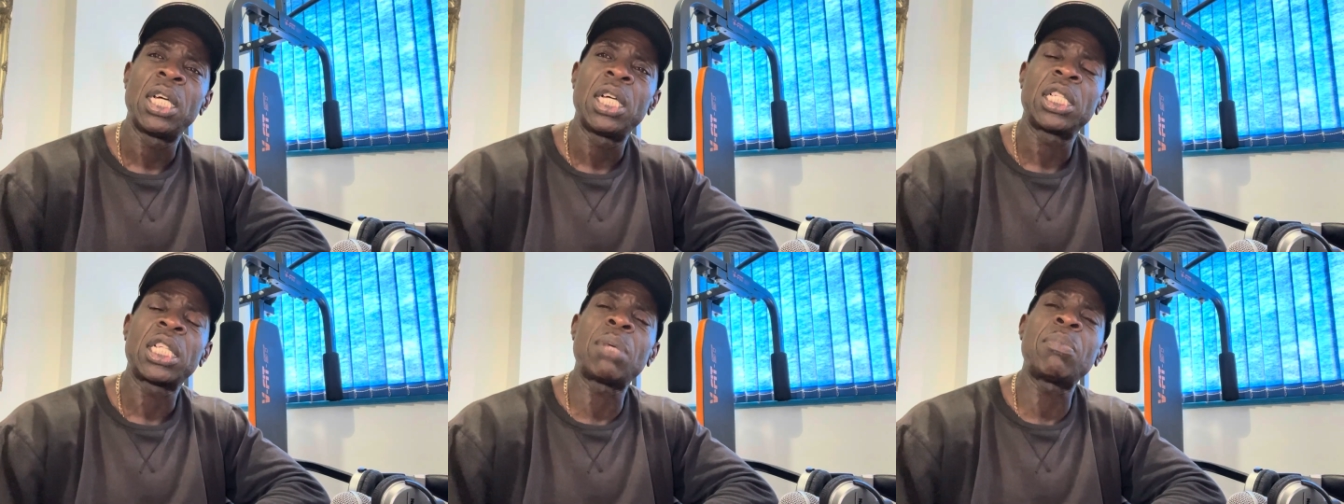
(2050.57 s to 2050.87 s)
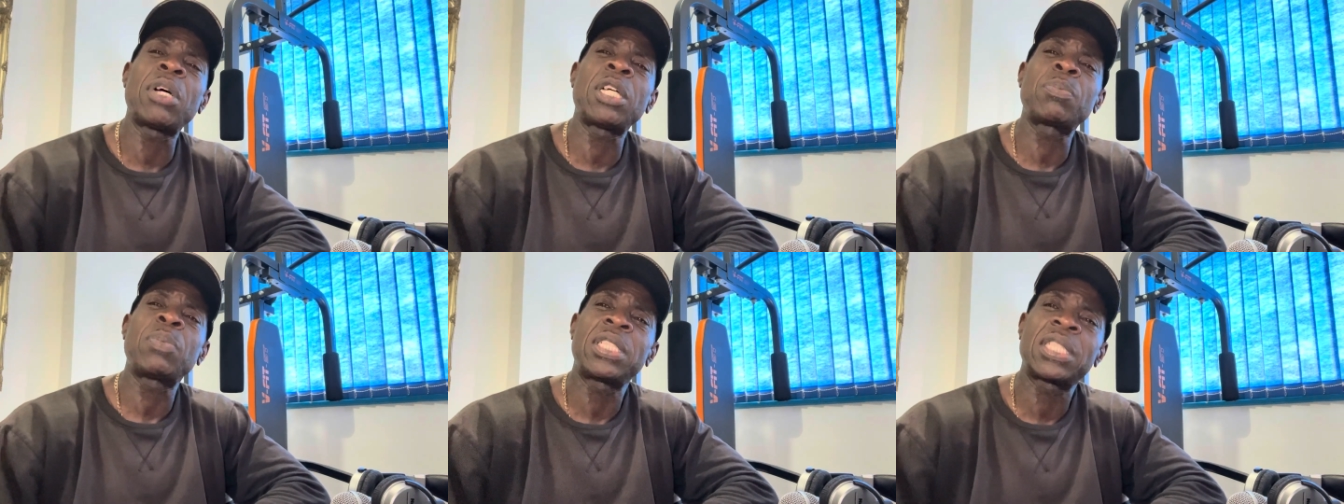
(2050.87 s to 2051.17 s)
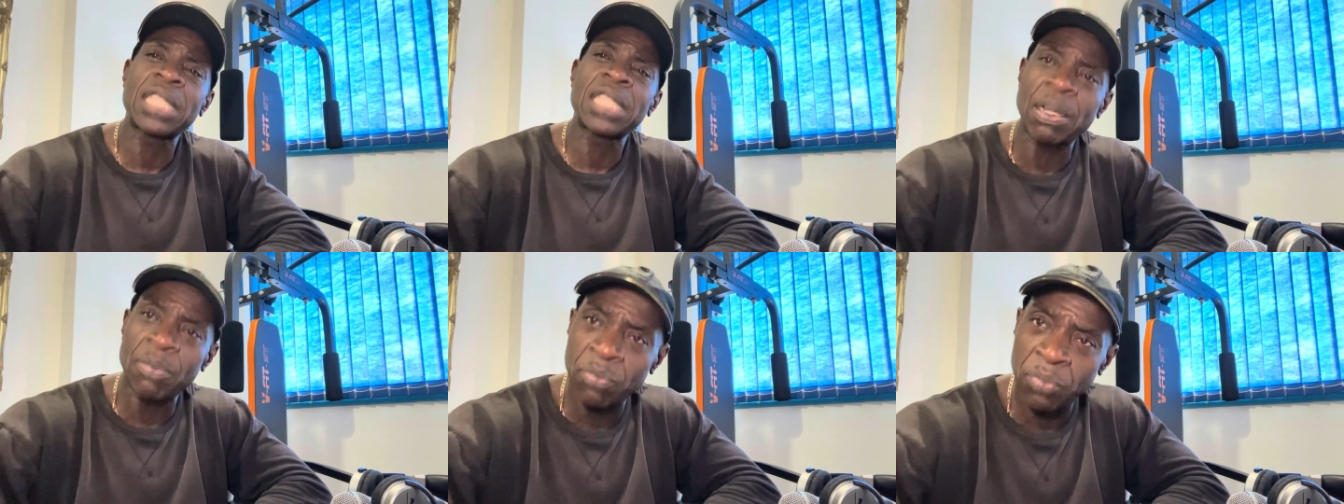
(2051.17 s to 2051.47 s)
There must be
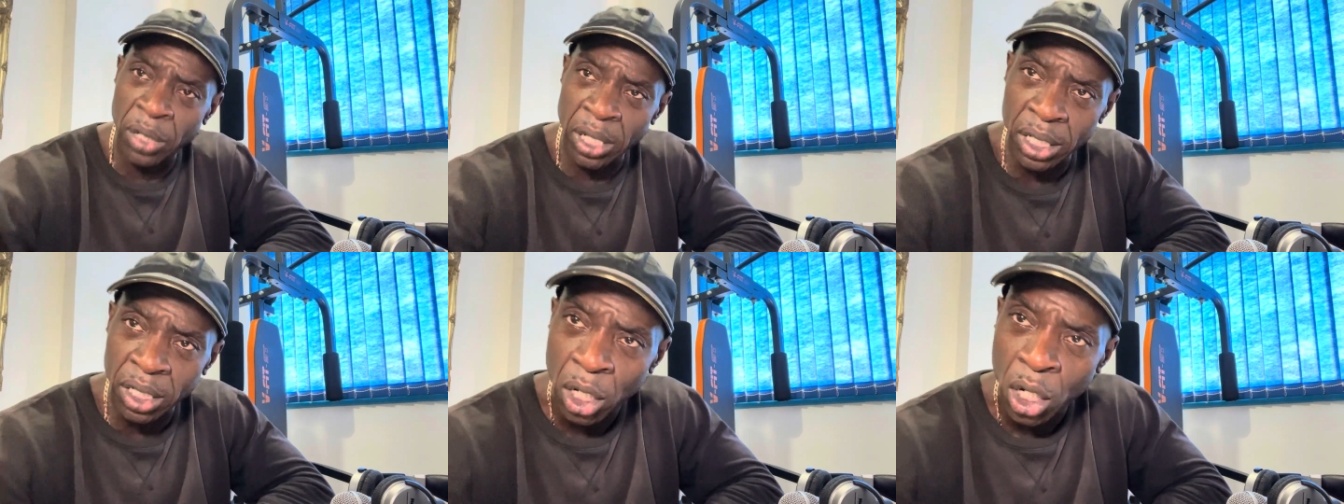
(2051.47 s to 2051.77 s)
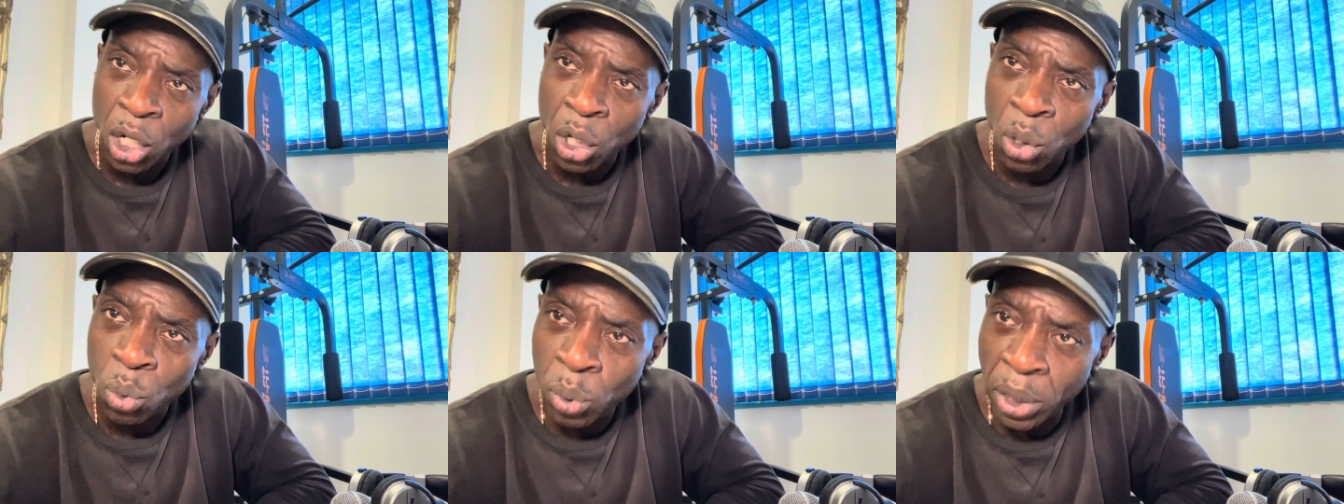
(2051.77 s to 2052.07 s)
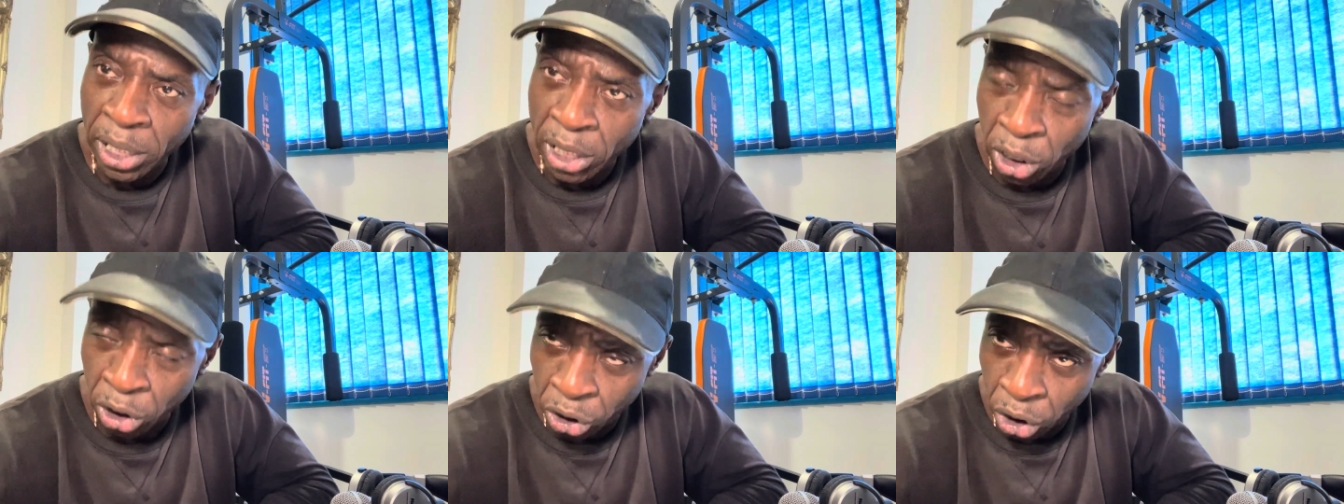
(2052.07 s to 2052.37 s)
something we
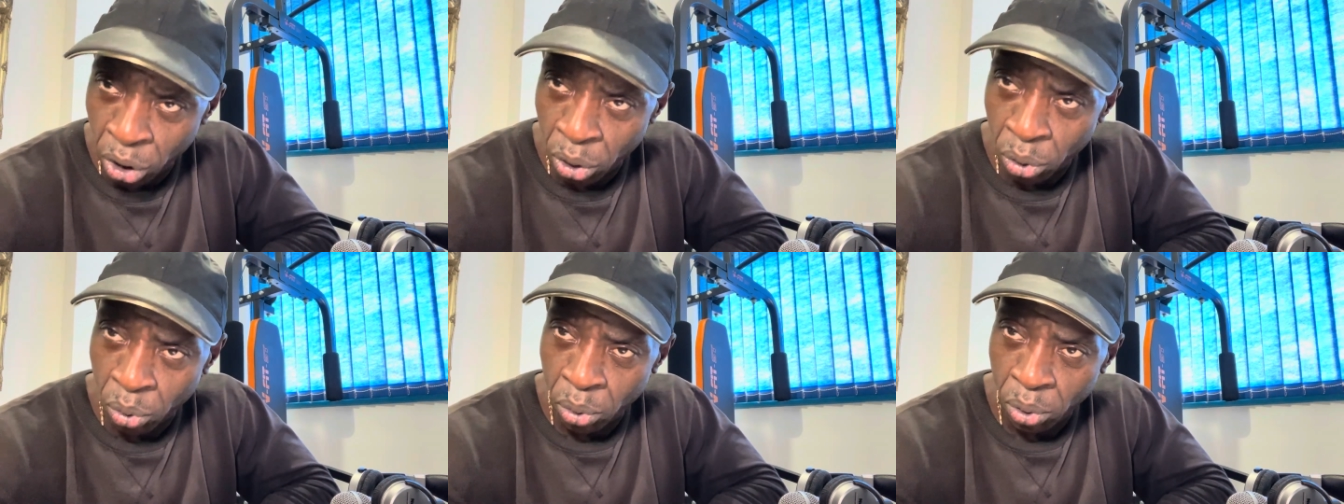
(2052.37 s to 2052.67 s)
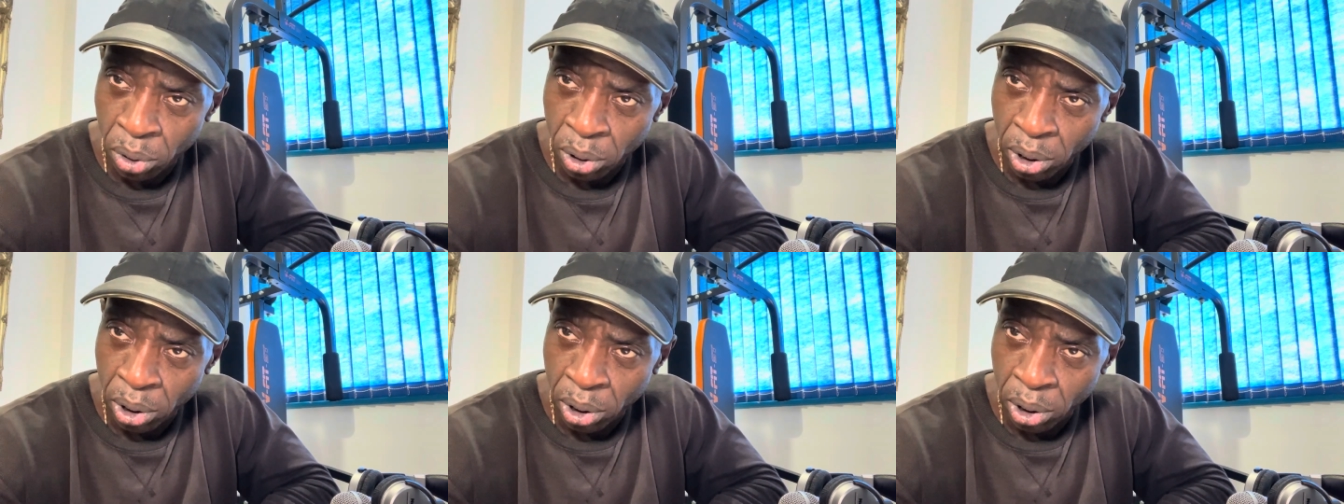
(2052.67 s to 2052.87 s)
can do